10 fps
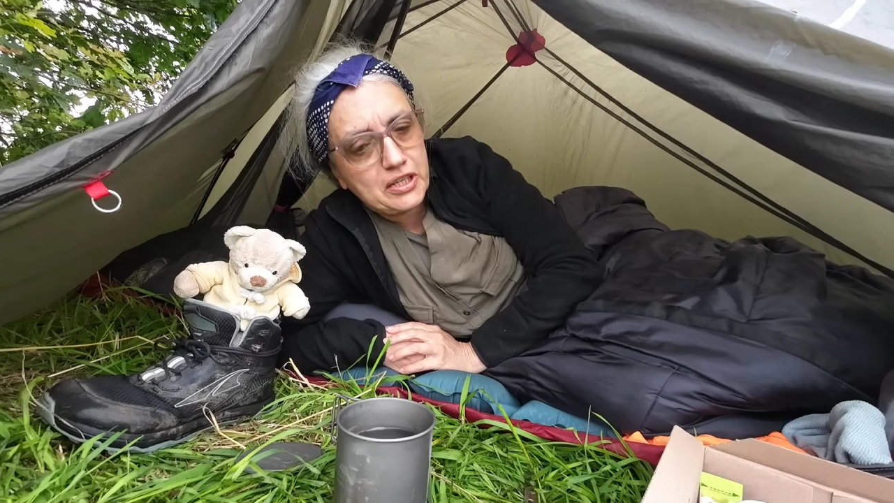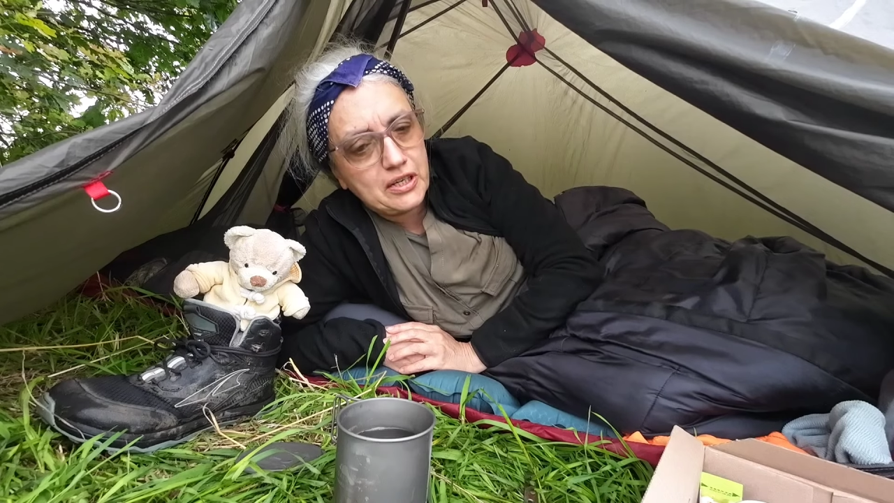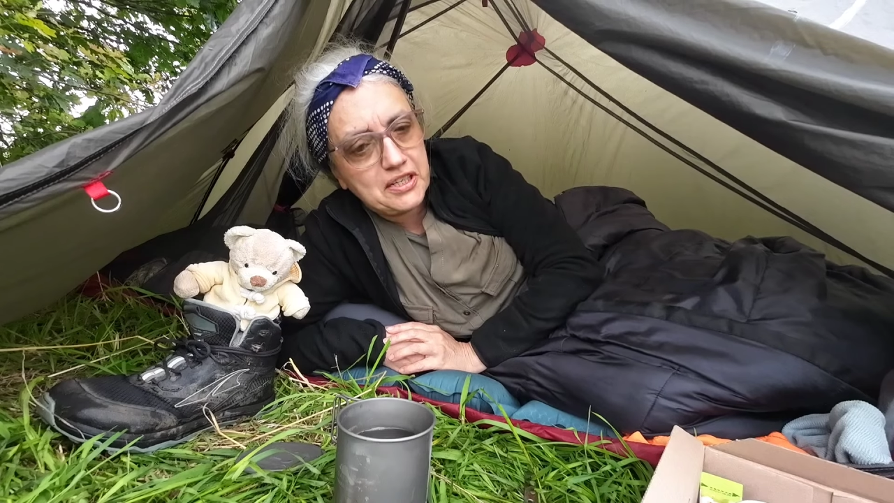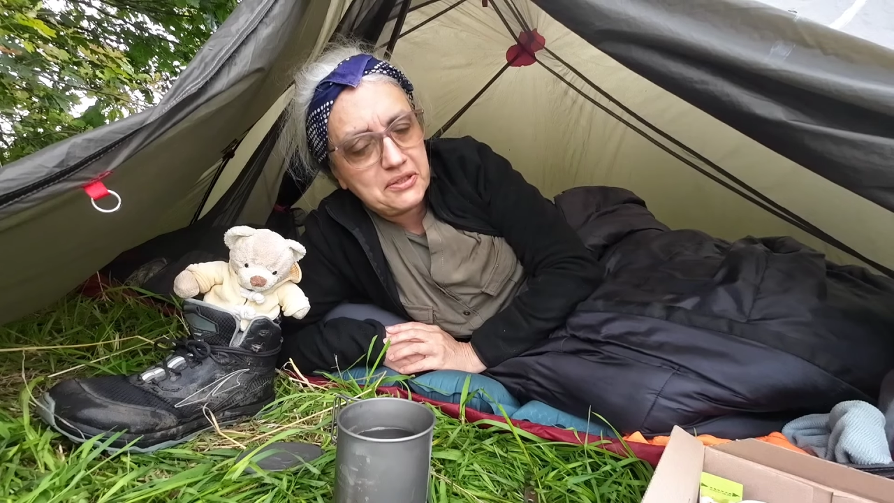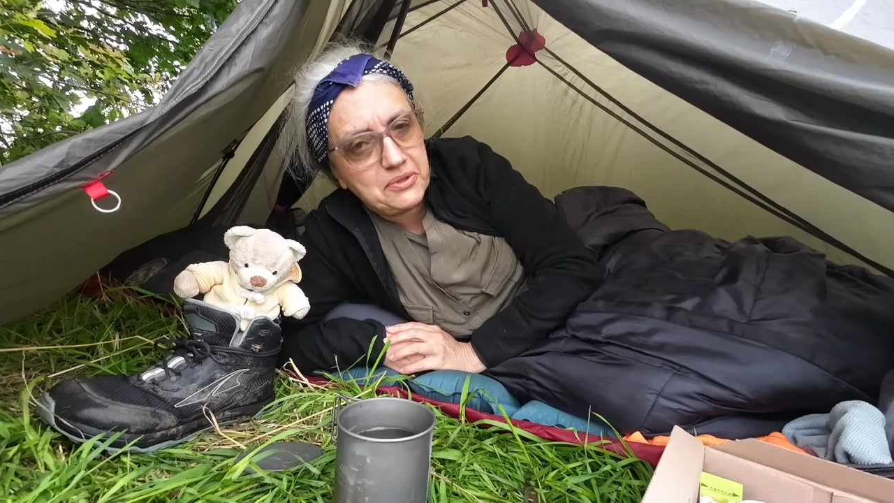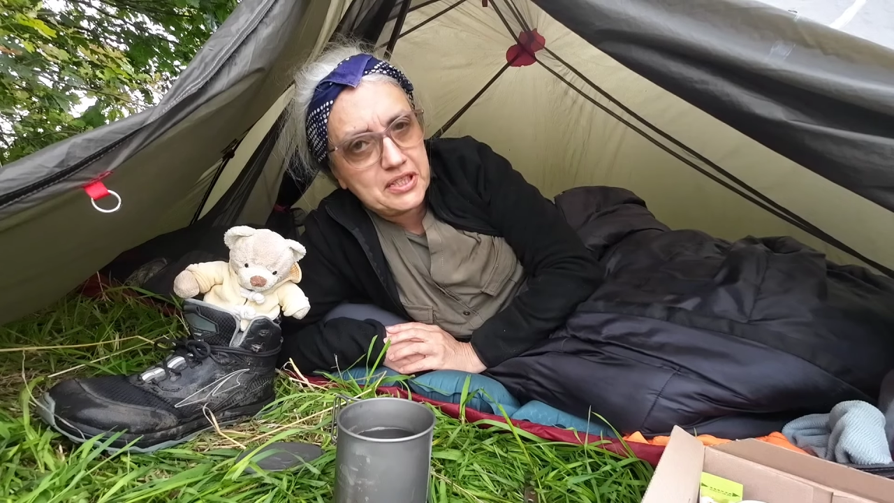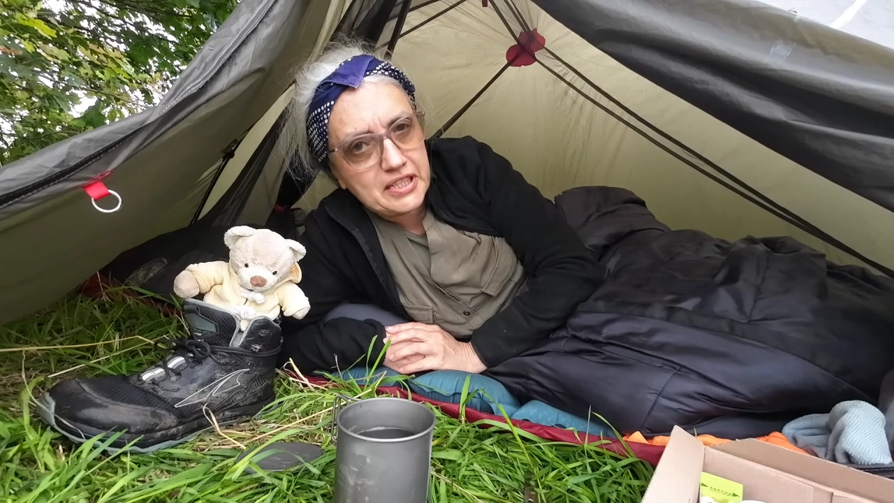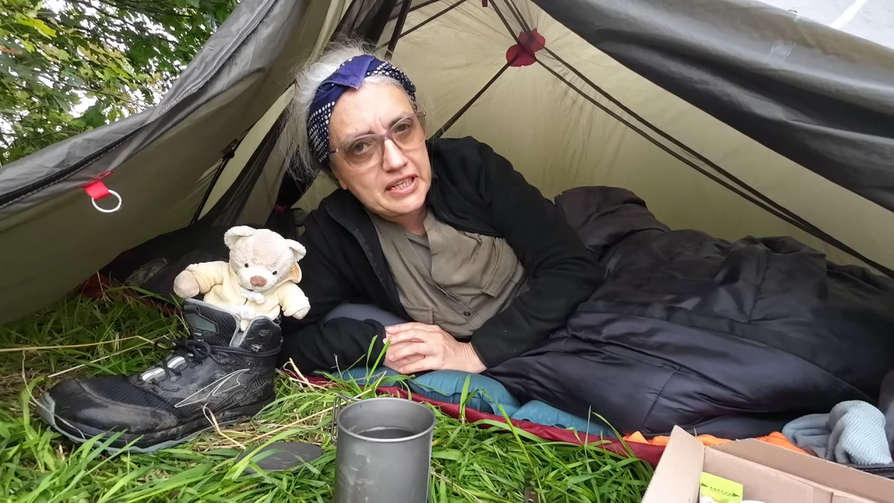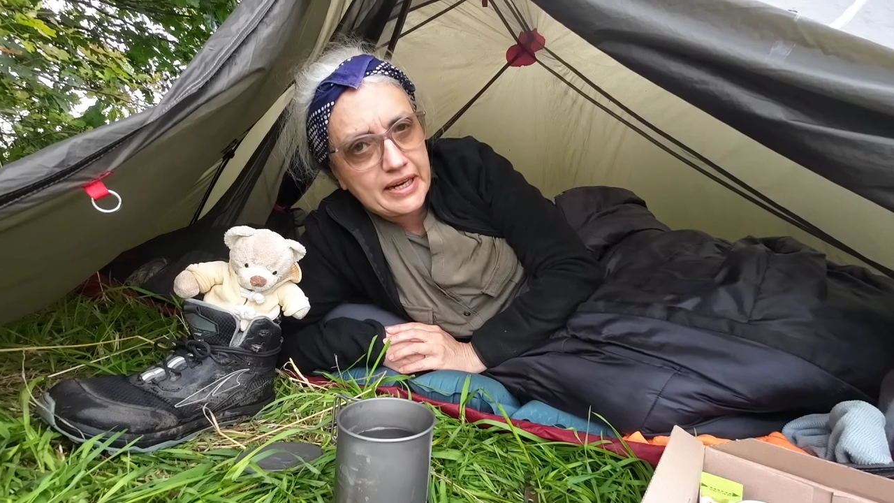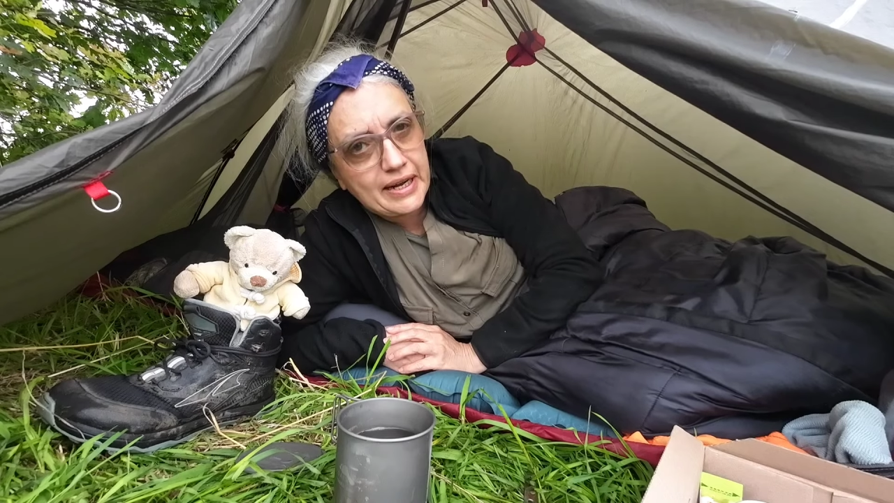good when
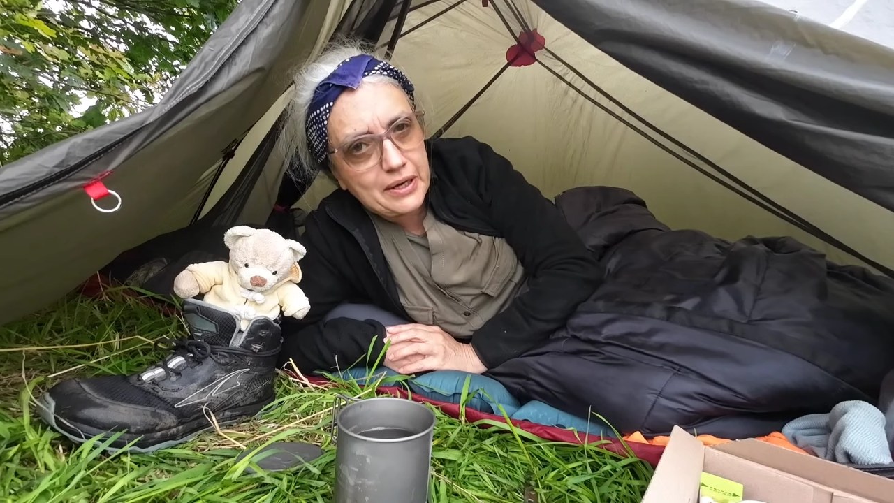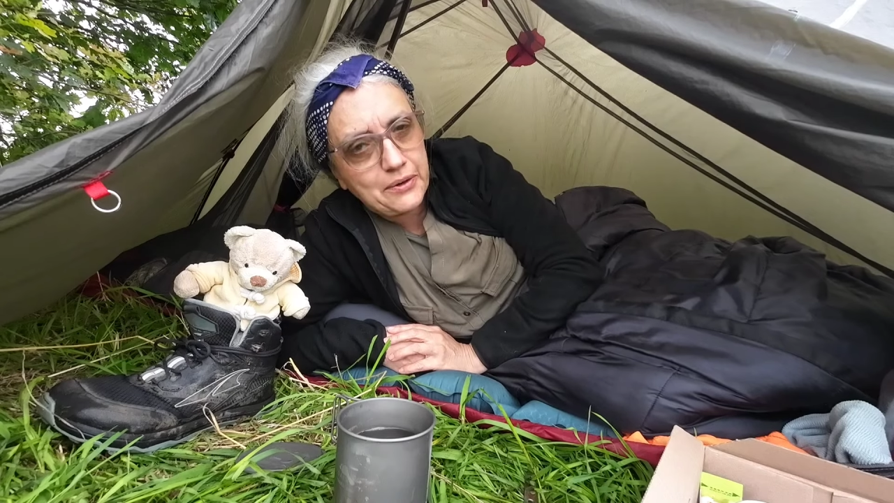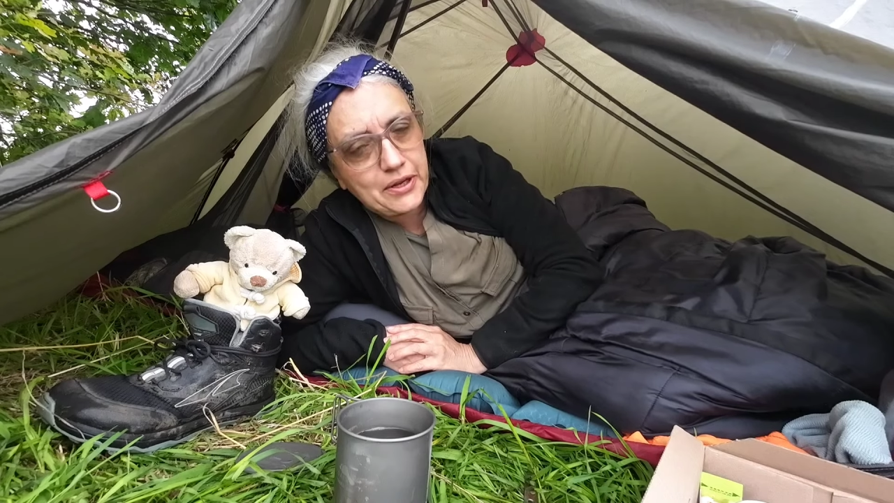they're out